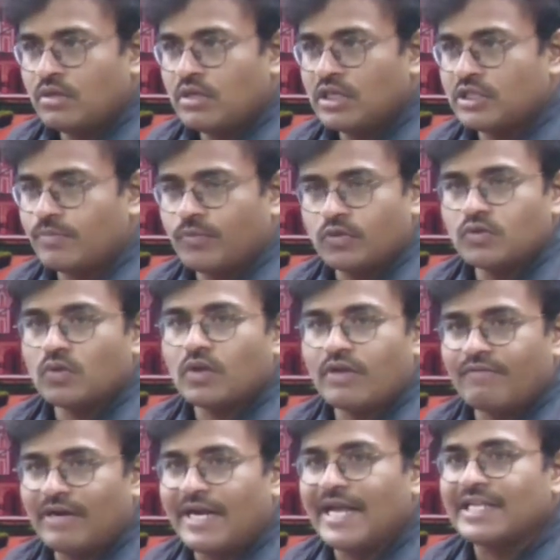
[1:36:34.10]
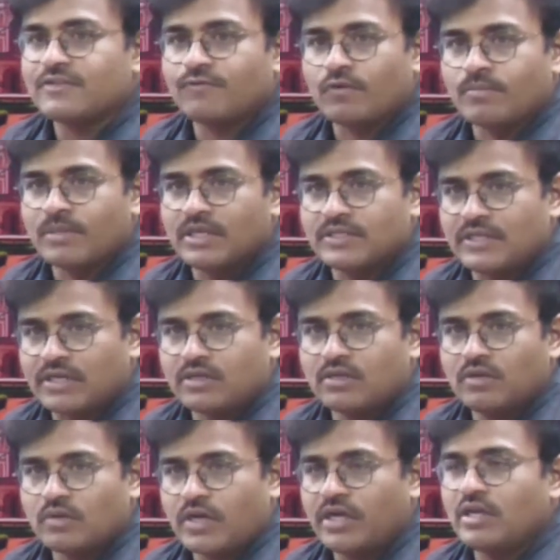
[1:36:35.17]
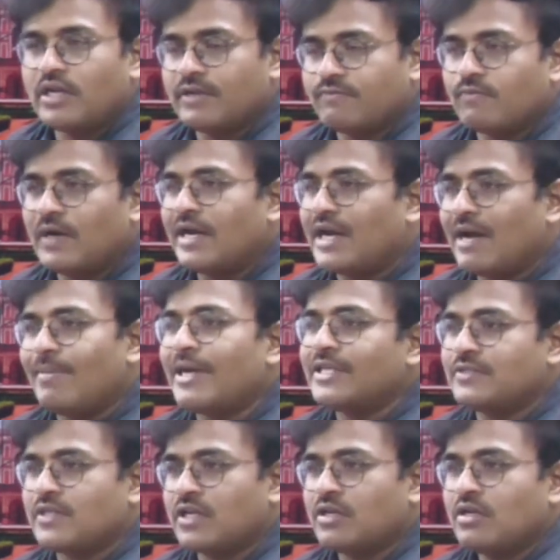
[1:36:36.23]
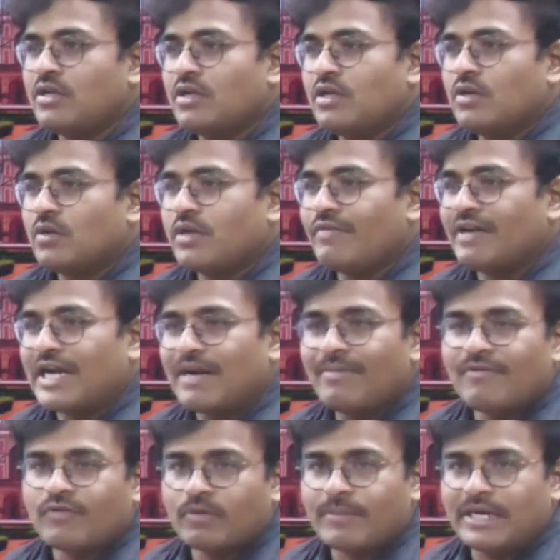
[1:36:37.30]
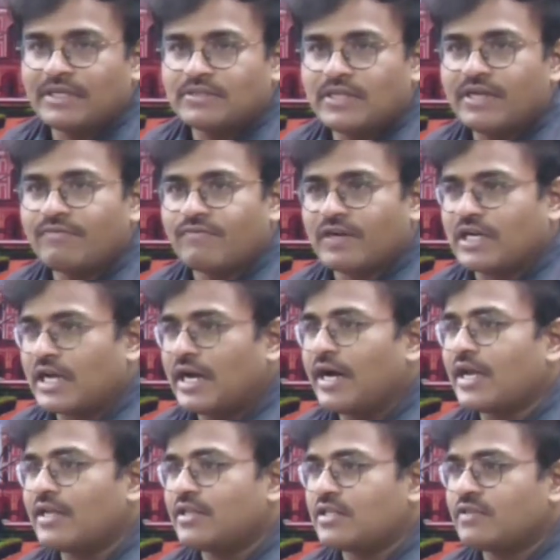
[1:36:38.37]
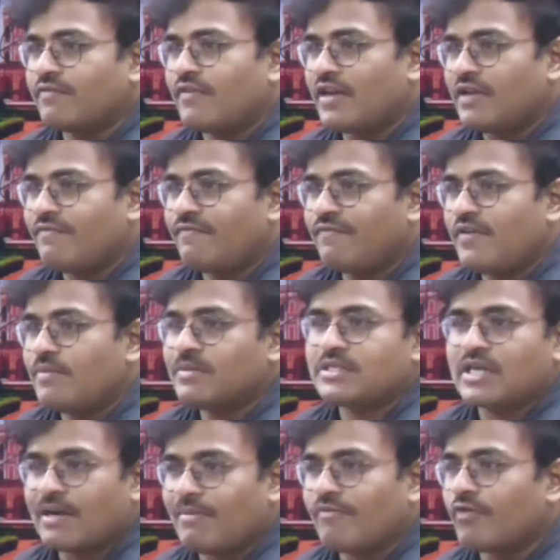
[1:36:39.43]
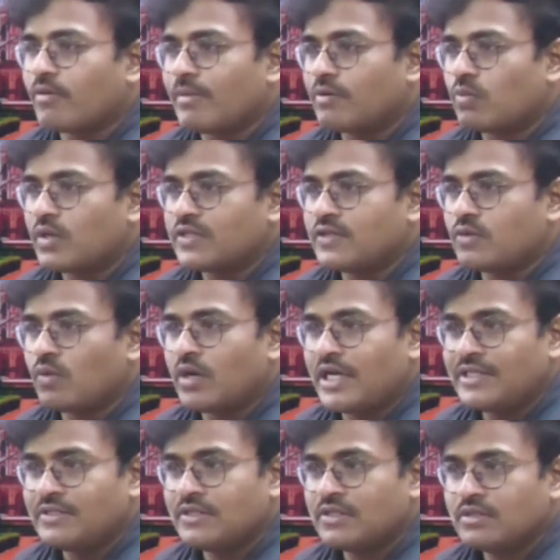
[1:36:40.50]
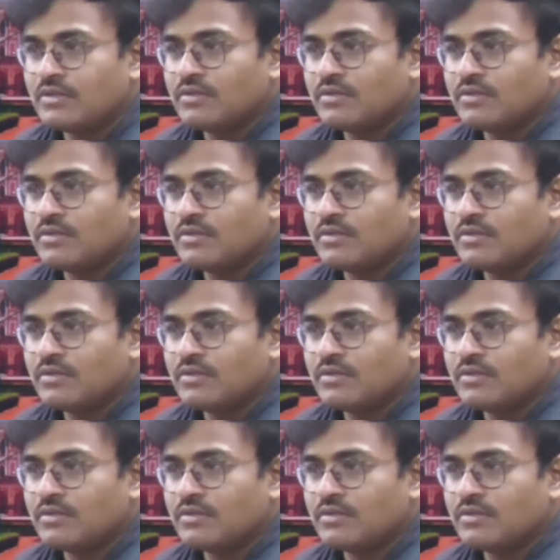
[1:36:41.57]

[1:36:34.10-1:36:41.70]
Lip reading: So suppose, okay, one dance form is there. Okay, one drama is there. Okay, one drama format is there. For Karnataka, there is a very famous drama format. What is it known as?